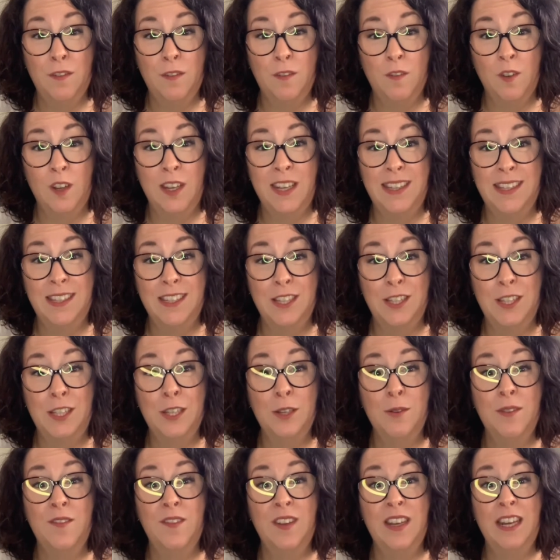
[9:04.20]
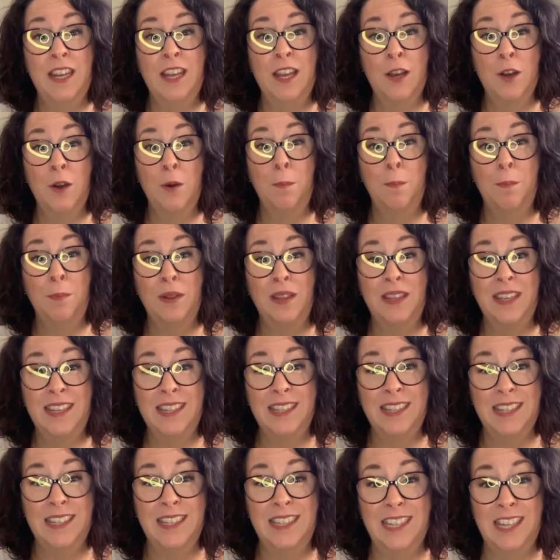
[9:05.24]
free to do the video. Please
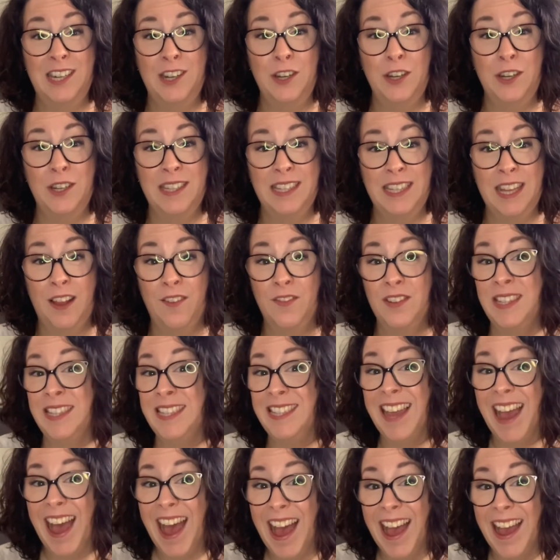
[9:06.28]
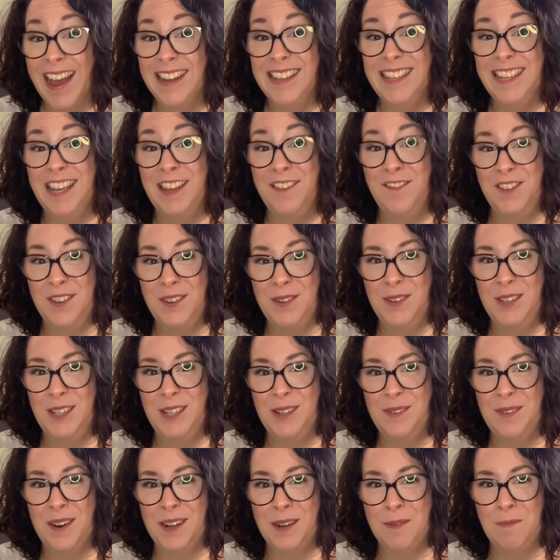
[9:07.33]
consider yourselves tagged if you
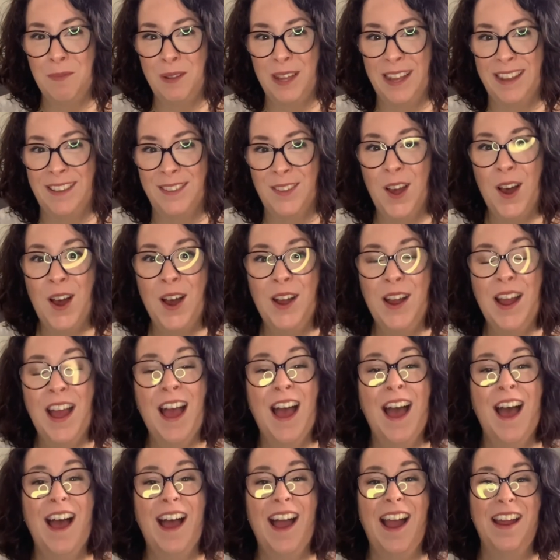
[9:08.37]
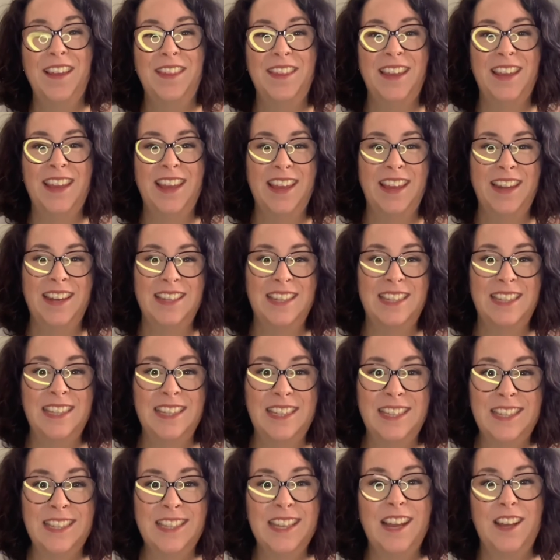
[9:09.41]
do want to play along. I think it is
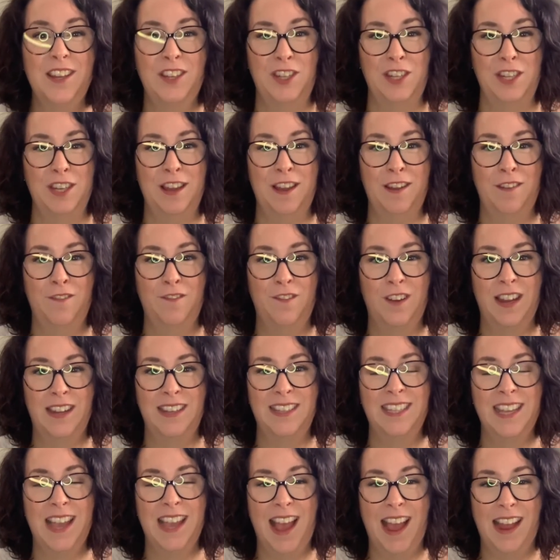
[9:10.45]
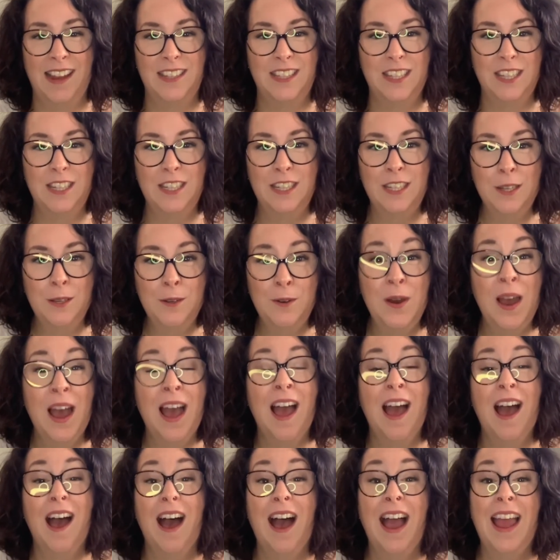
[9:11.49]
such a fun tag to do.
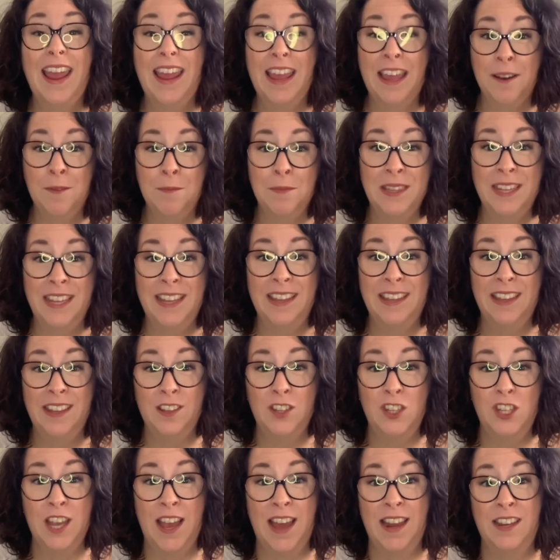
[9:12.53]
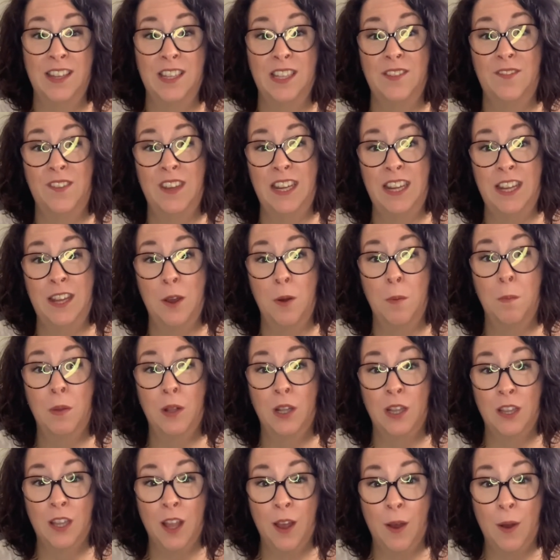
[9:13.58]
I am linking Jana's video
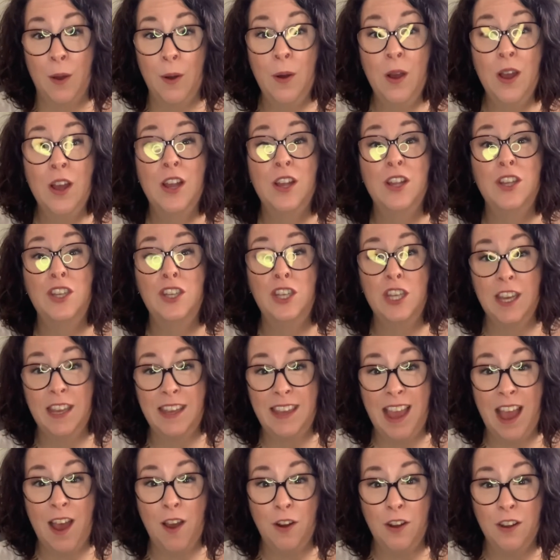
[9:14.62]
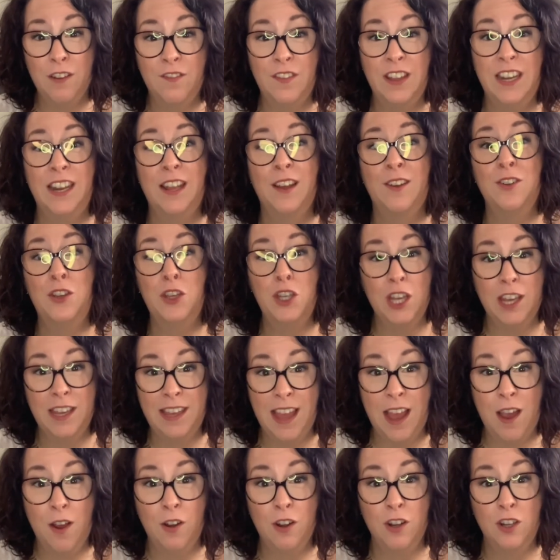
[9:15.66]
below. Check out her video, check
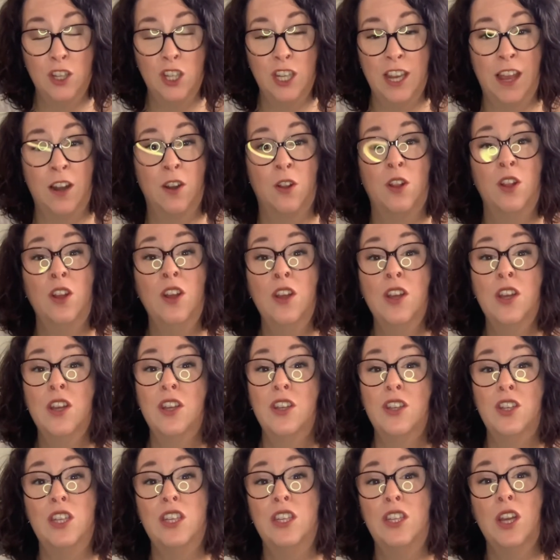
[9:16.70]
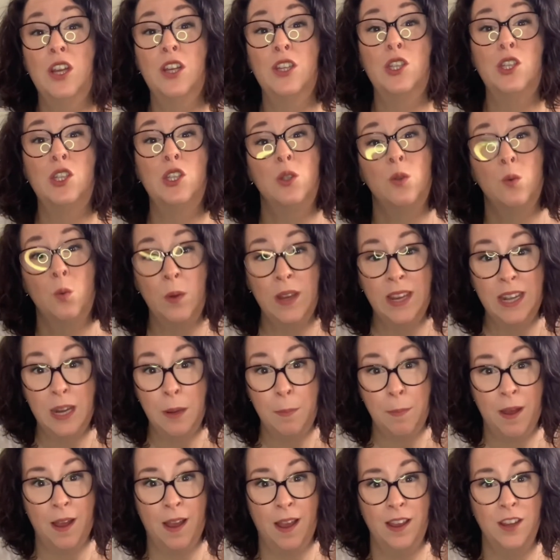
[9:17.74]
out her channel. She's a sweetie
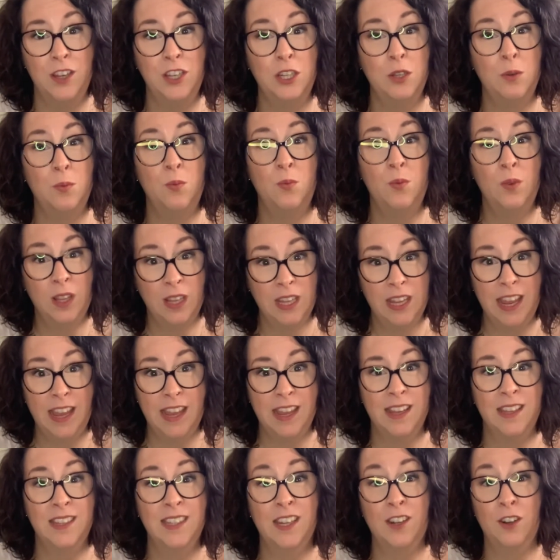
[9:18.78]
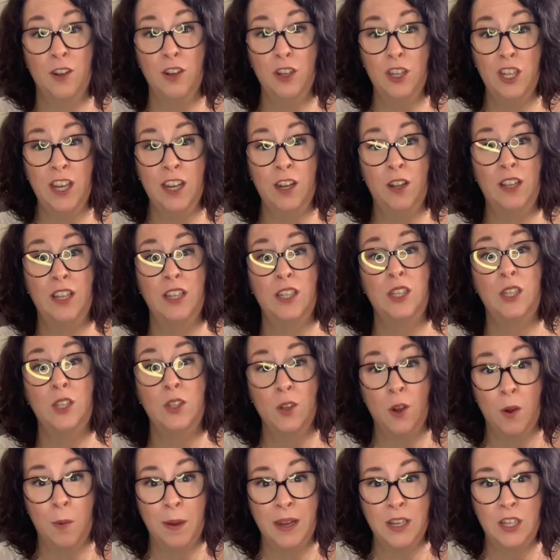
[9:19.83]
pie, she really is, and her channel is
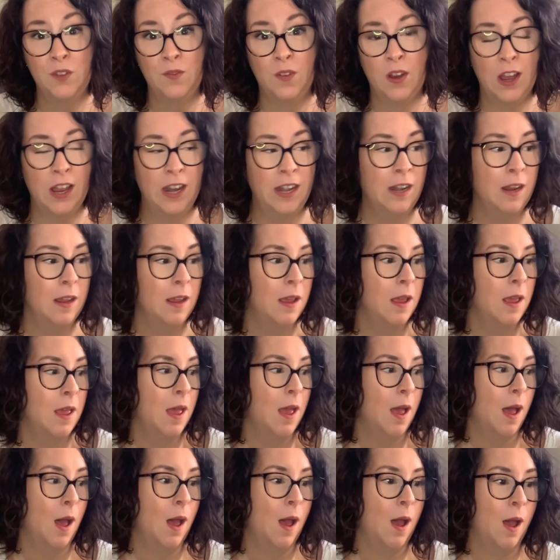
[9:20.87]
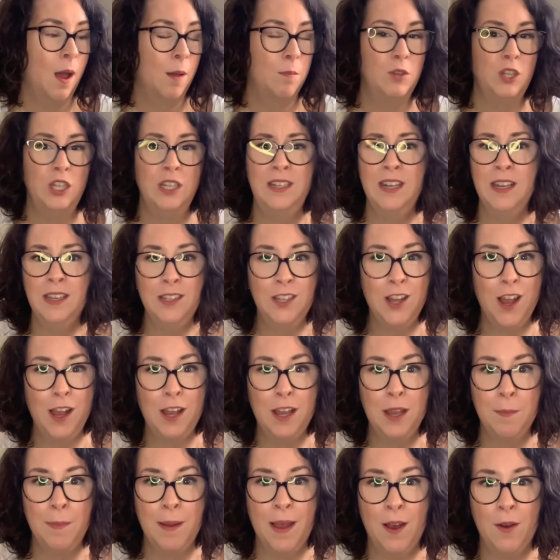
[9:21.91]
so much fun. Um, she does talk
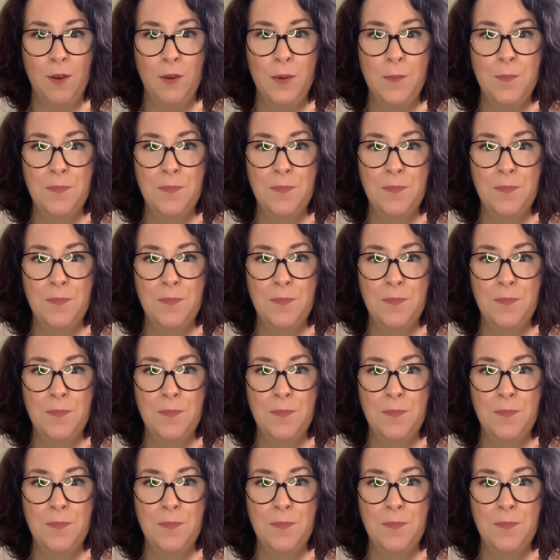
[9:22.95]
about,